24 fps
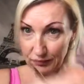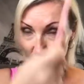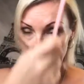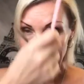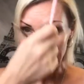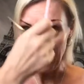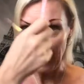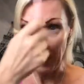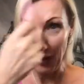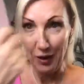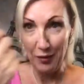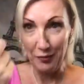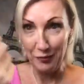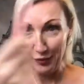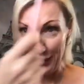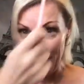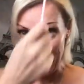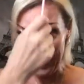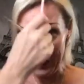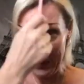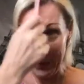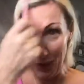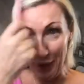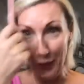I'm really
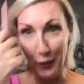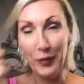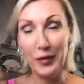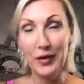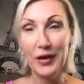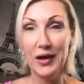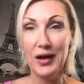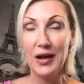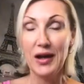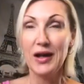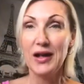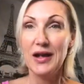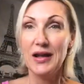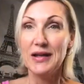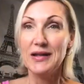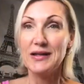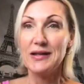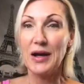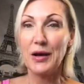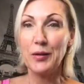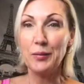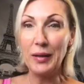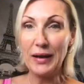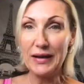not. So
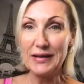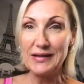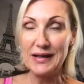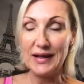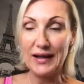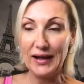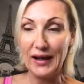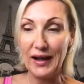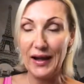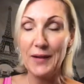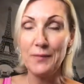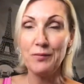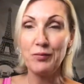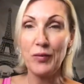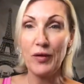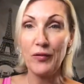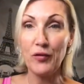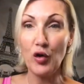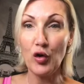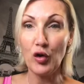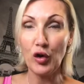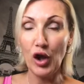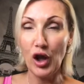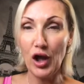basically, if you've got
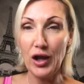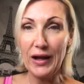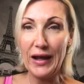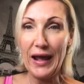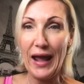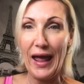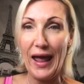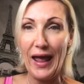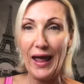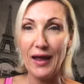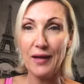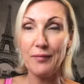curly hair,